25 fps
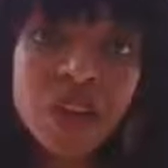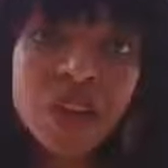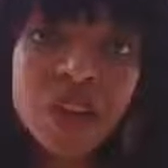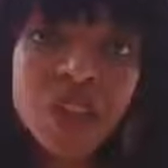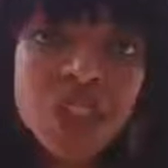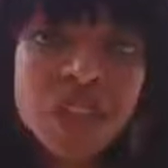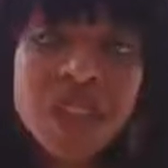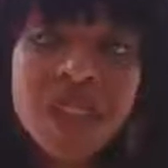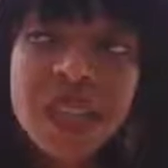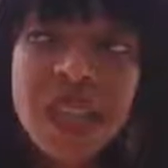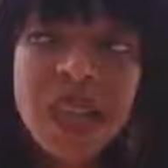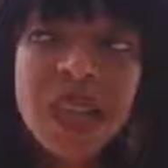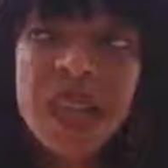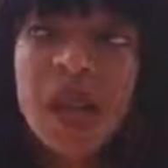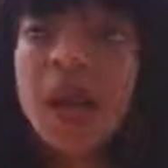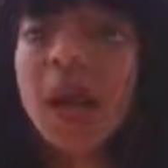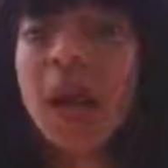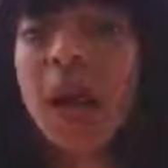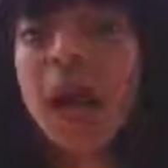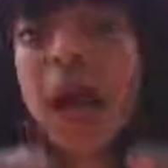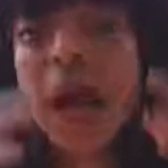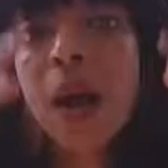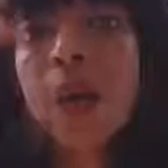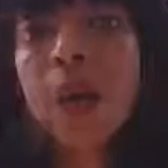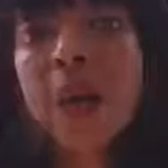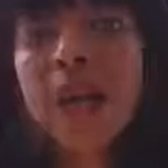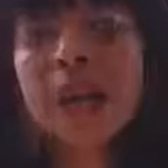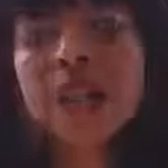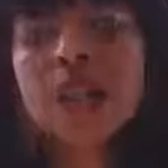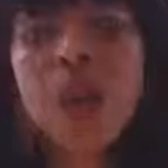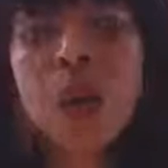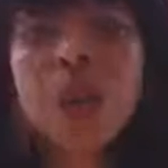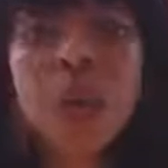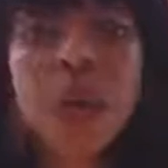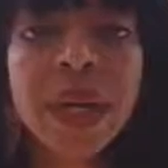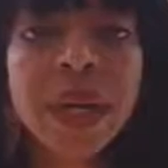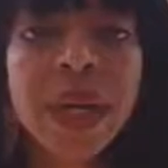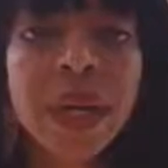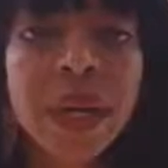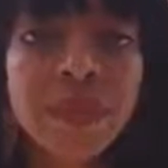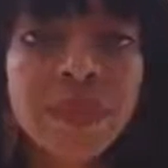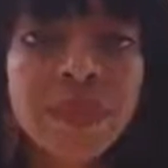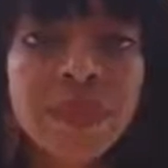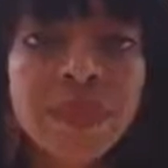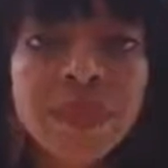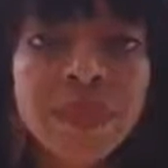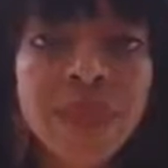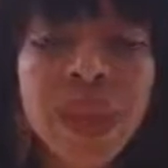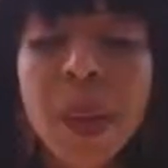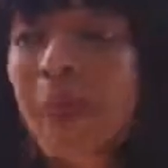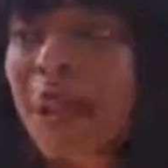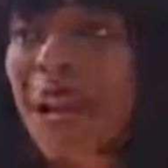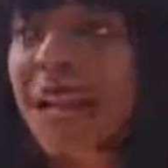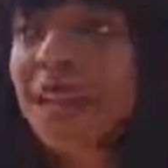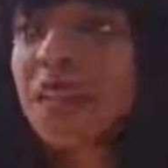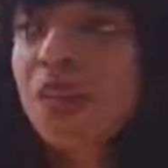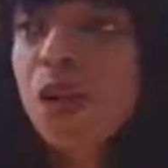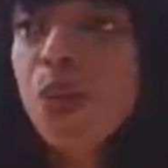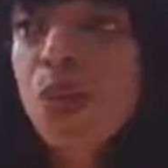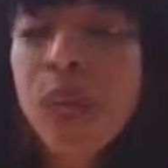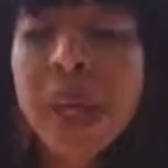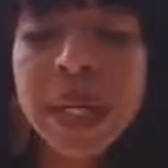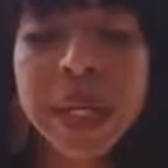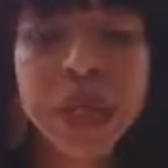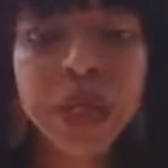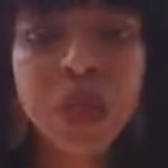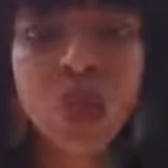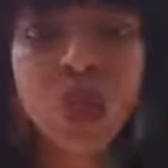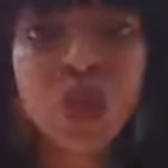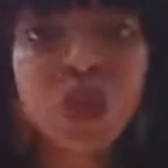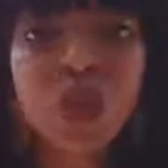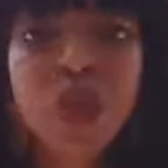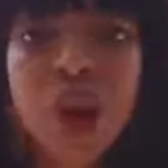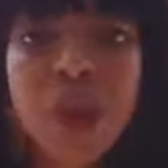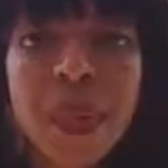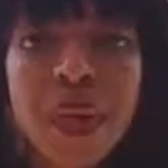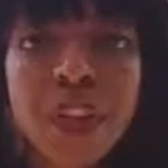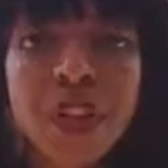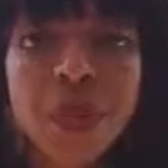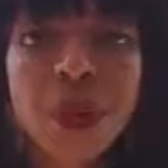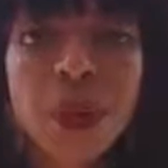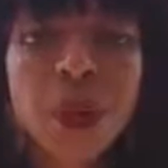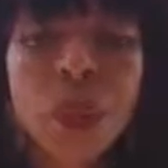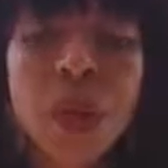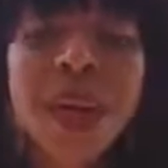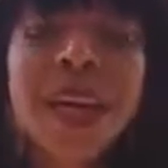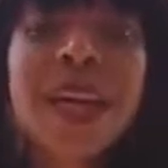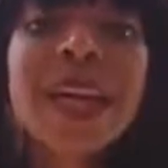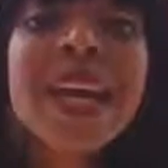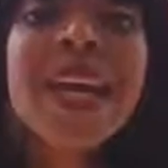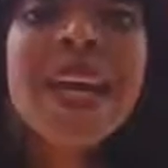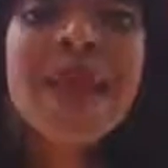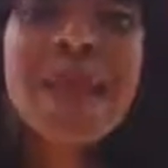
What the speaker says: Don't just say, oh, well, it's not working. The plan's not working. We tried, but it's not working.